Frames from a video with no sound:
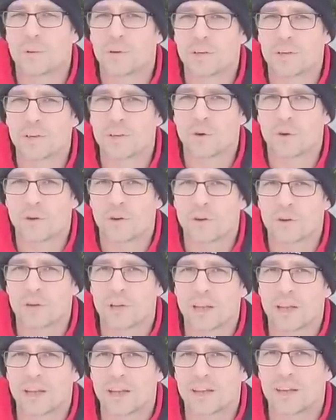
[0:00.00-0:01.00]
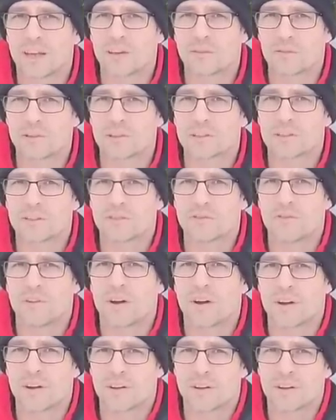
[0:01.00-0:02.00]
putting your own land at risk of
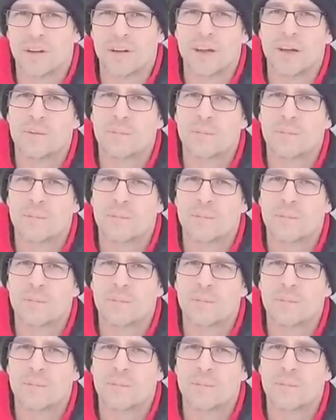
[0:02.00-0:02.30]
fire?